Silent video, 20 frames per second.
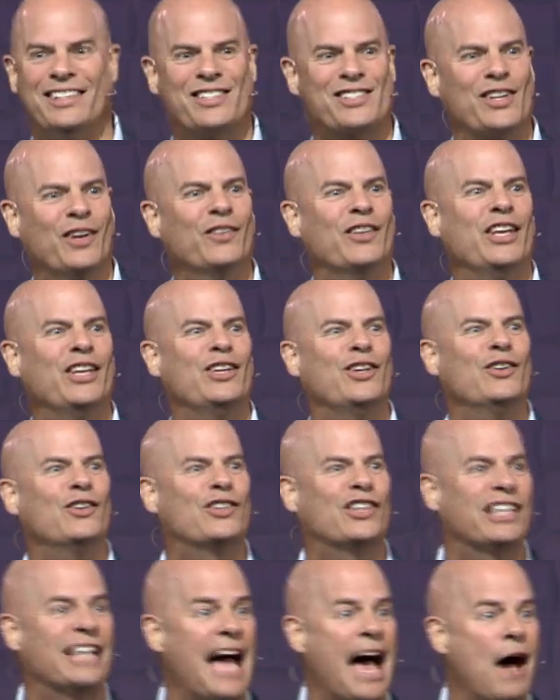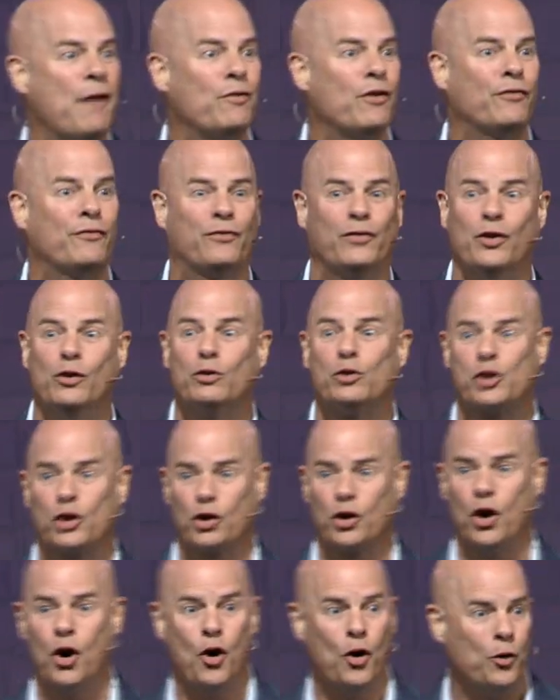so that you could have a future
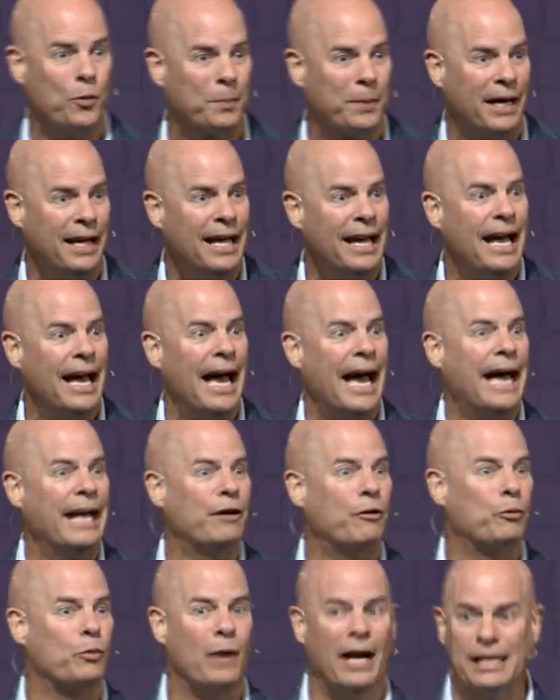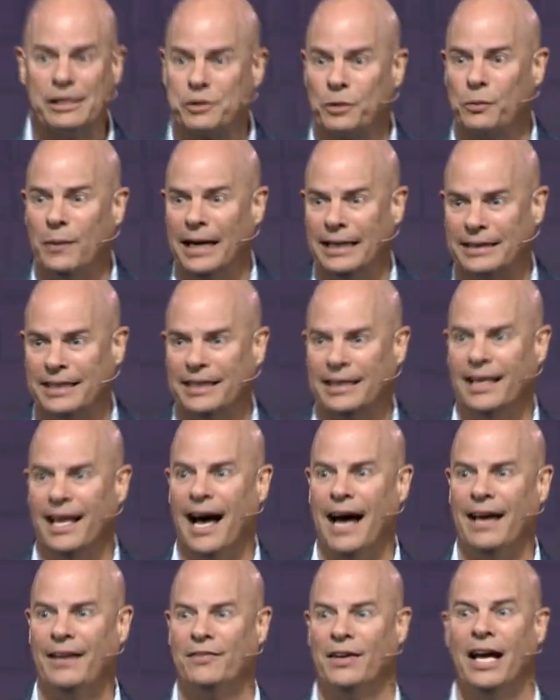hope and a resurrected
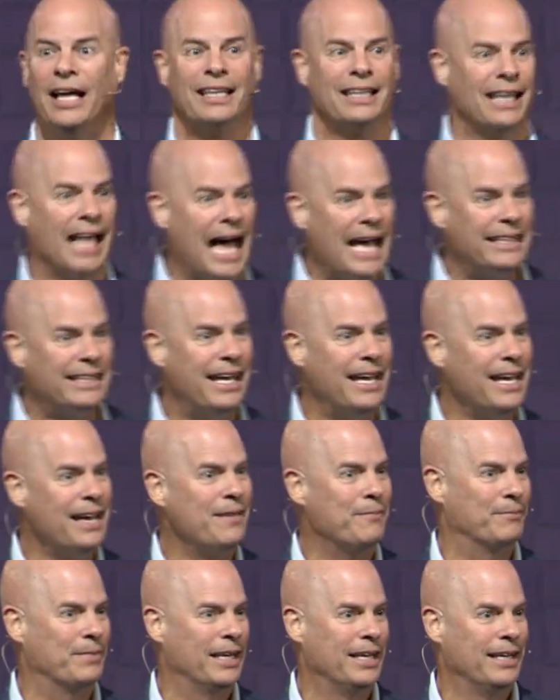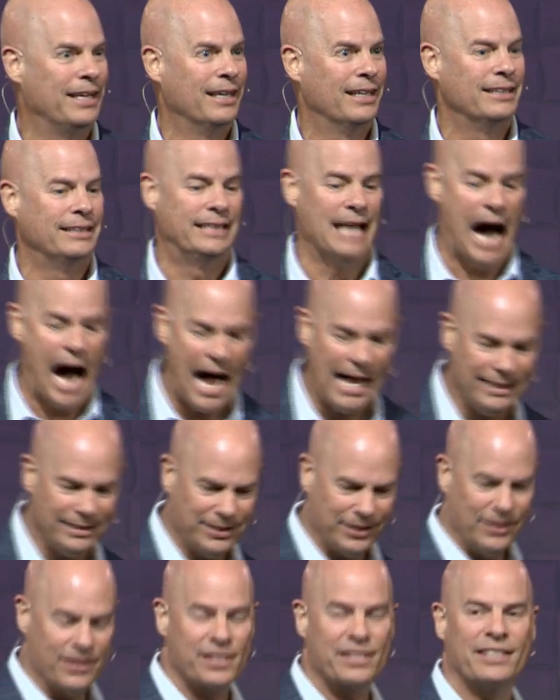life like him dying to
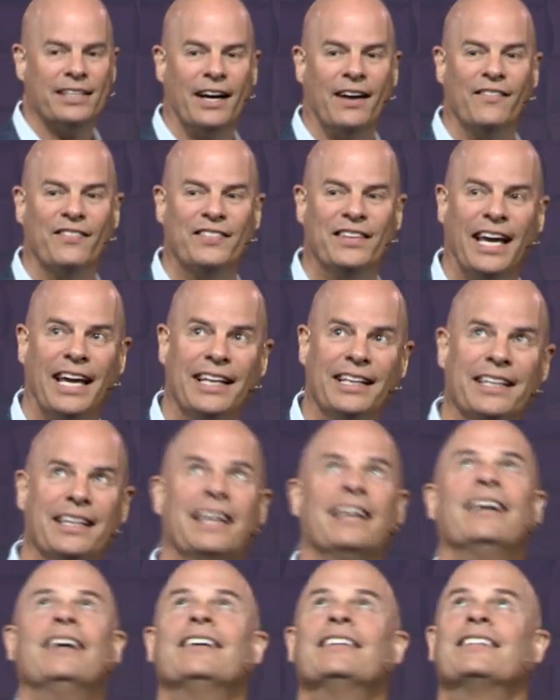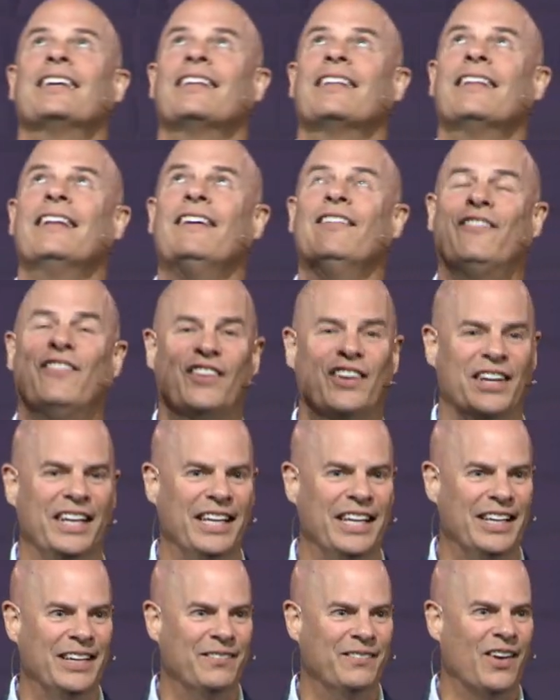yourself daily to live for
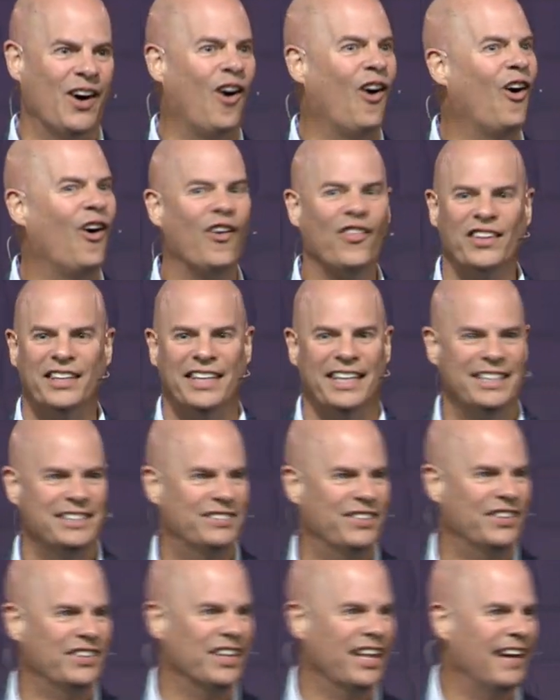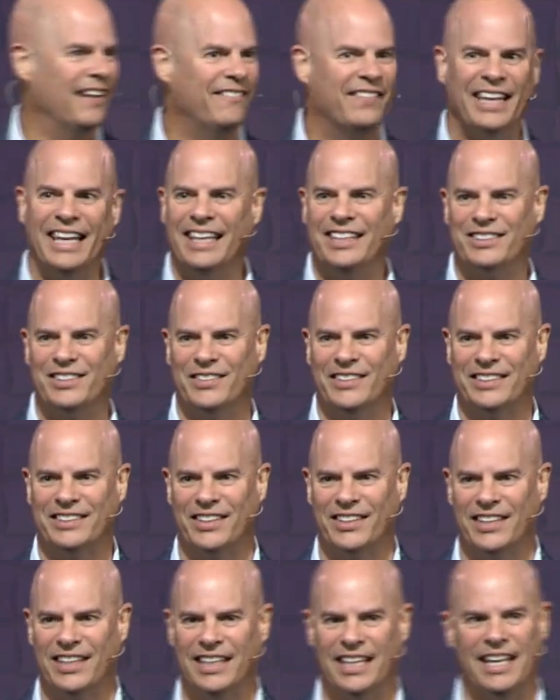Him all the days of your life and into
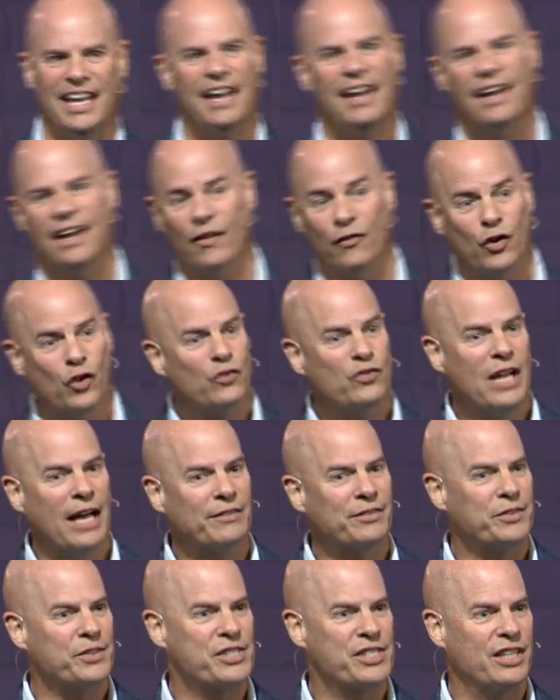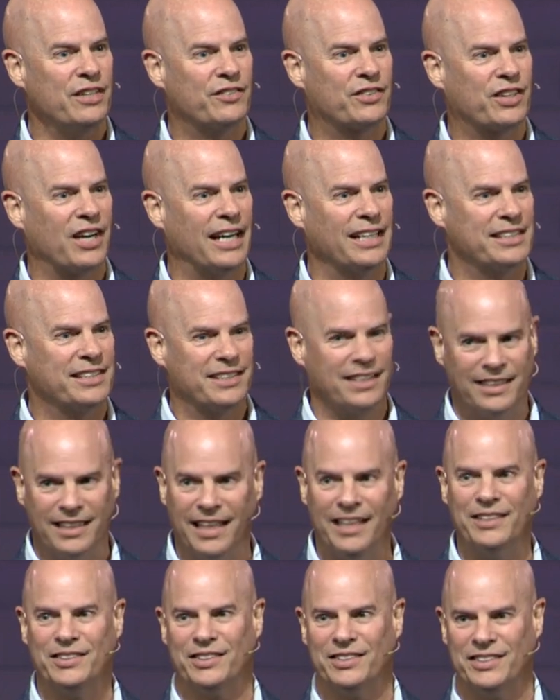eternity. If you've never received Christ,
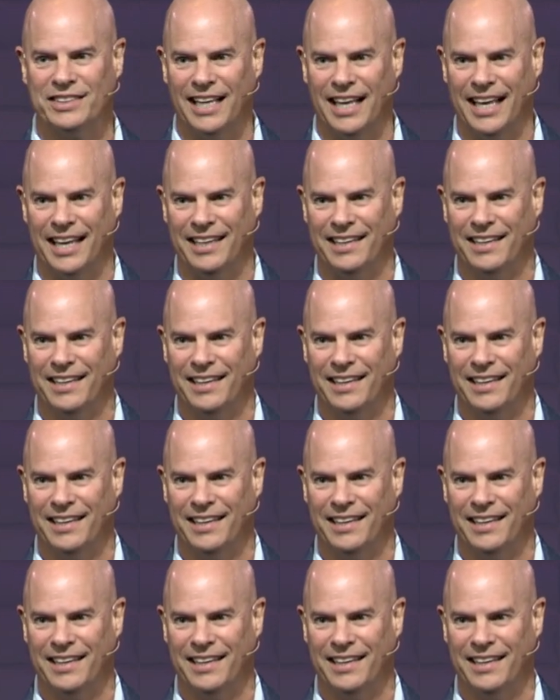today is your day.